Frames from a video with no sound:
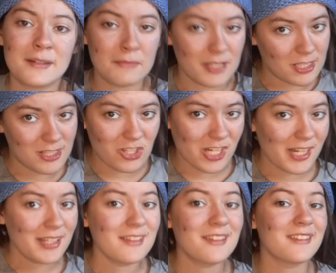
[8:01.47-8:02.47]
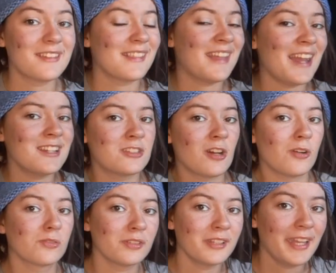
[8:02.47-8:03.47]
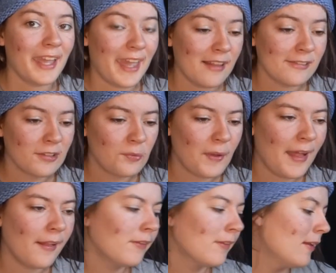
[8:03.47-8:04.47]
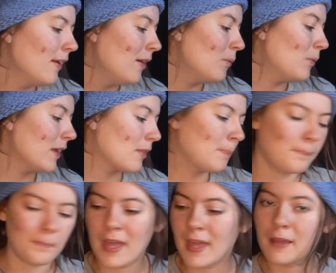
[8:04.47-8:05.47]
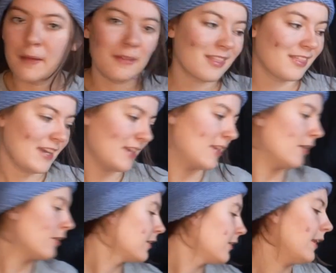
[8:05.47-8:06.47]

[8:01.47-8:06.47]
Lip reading: machines, they don't really handle well with big, thick yarn.